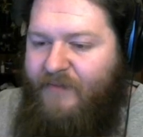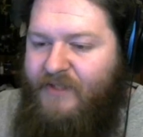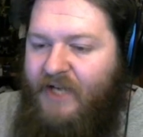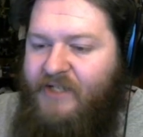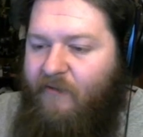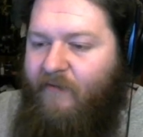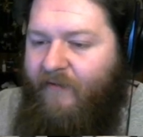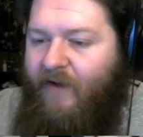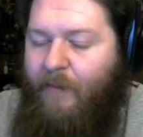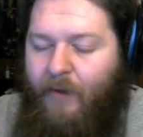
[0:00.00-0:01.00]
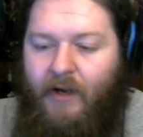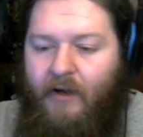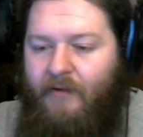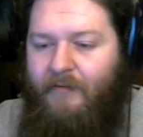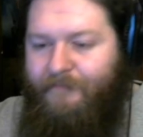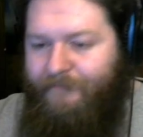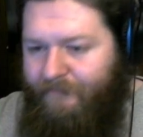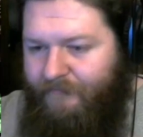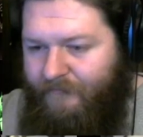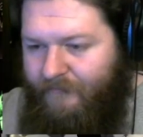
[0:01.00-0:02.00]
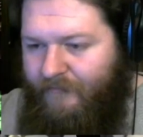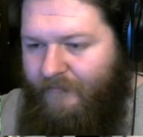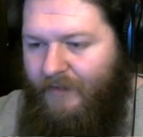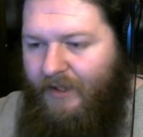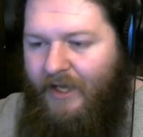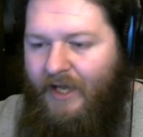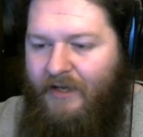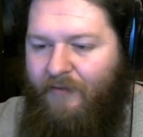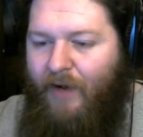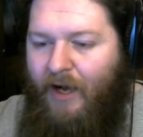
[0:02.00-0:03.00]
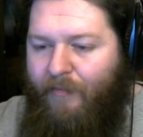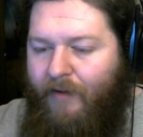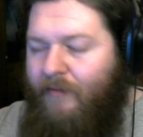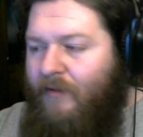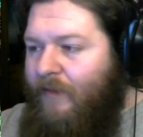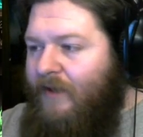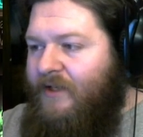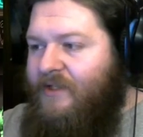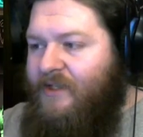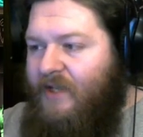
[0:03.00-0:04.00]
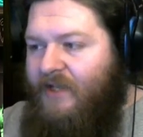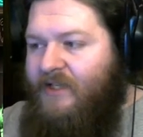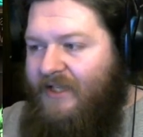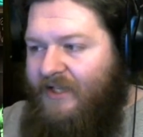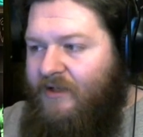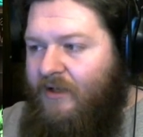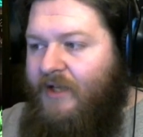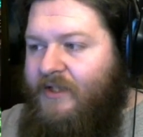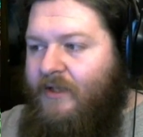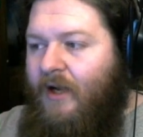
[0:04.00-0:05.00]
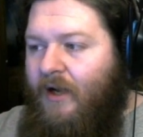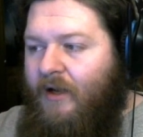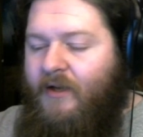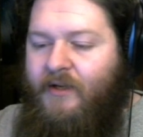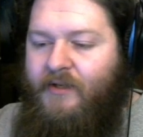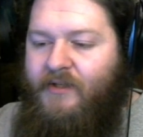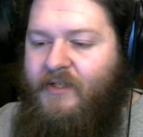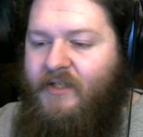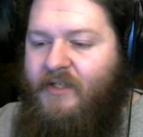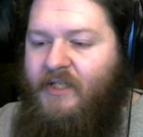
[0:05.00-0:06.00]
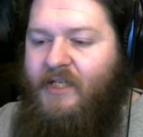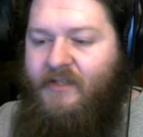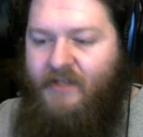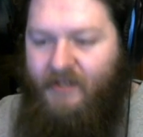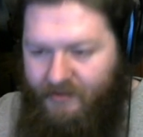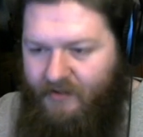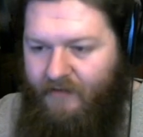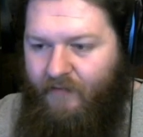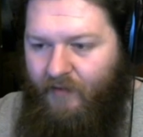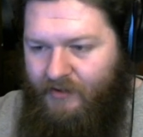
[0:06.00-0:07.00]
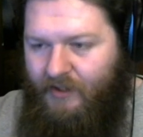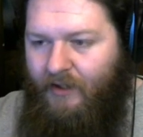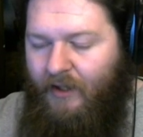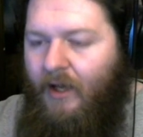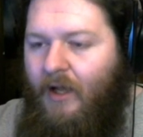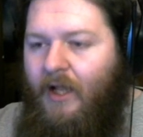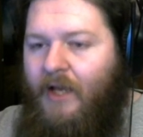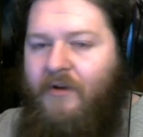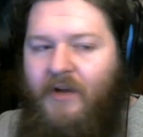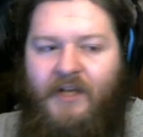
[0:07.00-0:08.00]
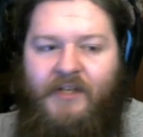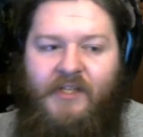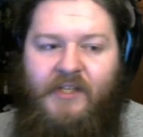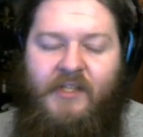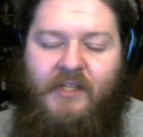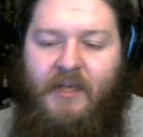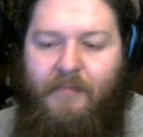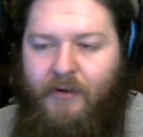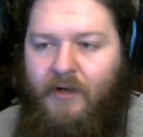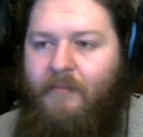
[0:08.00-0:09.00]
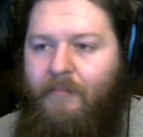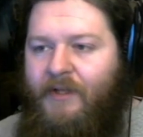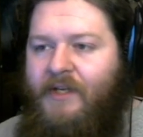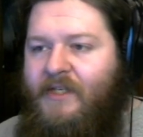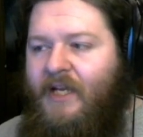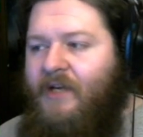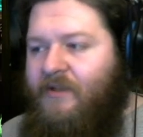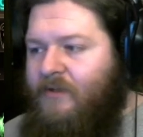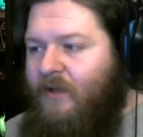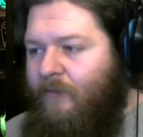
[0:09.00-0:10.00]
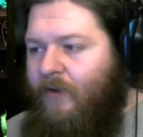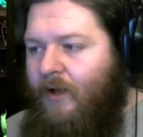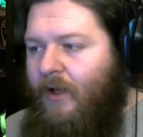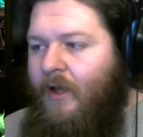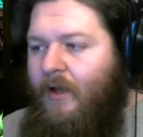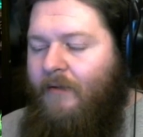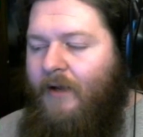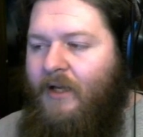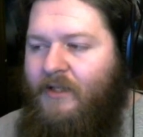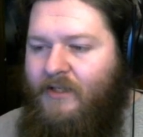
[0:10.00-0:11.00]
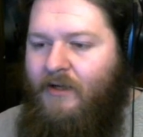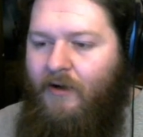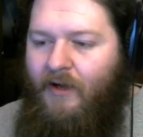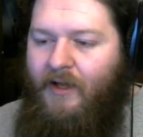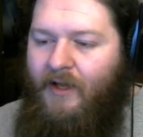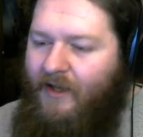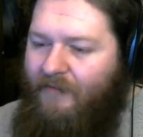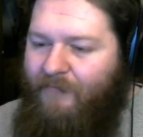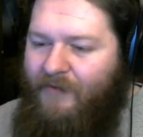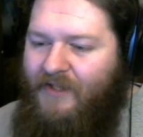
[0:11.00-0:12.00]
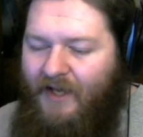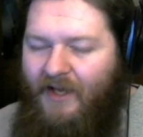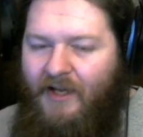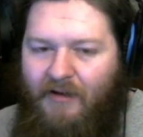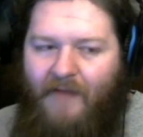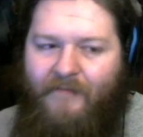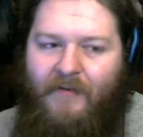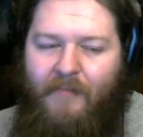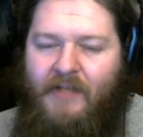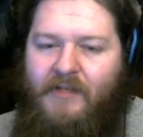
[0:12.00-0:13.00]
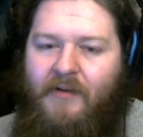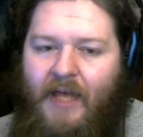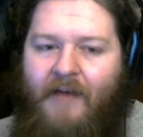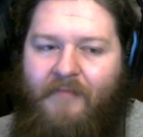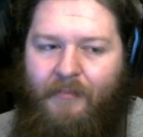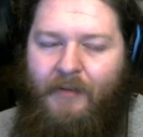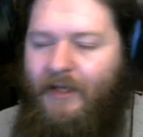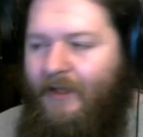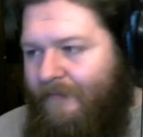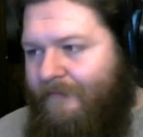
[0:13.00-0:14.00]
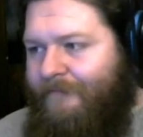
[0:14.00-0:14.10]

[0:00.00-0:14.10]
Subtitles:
besides Rainbow Fabric. And while prep at the main disc is a nice addition, it's not consistent, unfortunately. Like, you can consistently put bleed stacks on someone, but once again, you have to make sure they have the bleed.